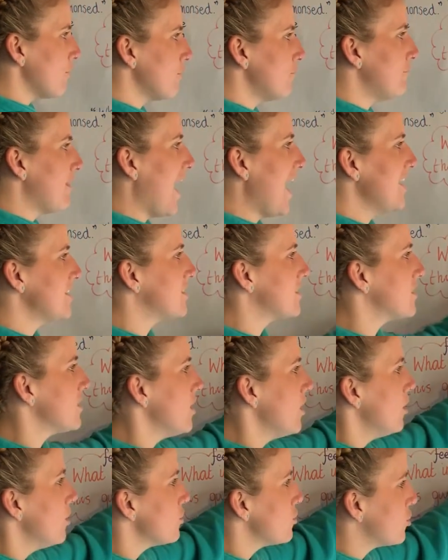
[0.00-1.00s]
the rest,
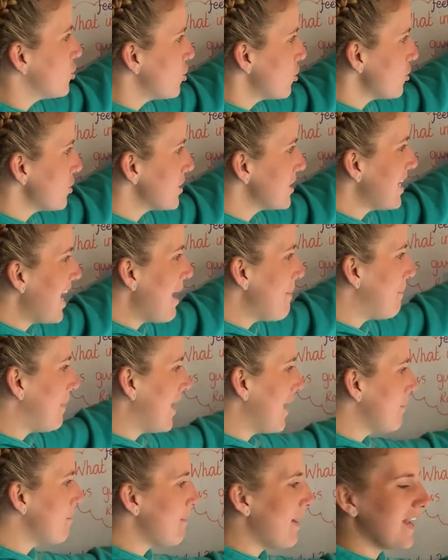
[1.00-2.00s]
just that
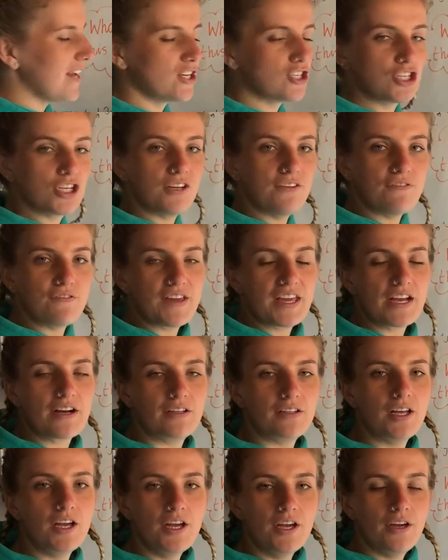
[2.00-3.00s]
bit makes you
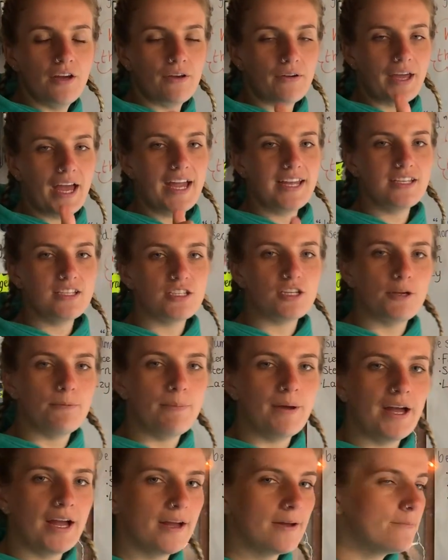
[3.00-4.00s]
feel. Okay,
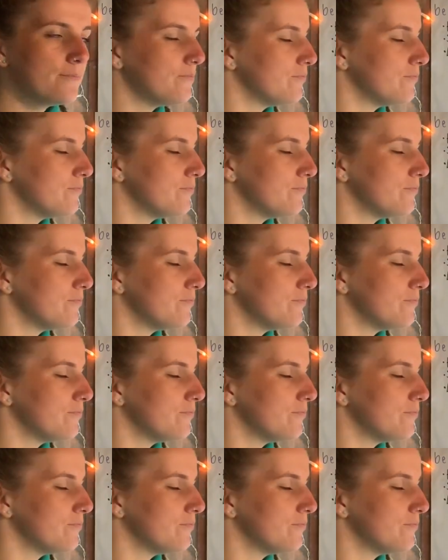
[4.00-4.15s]
super.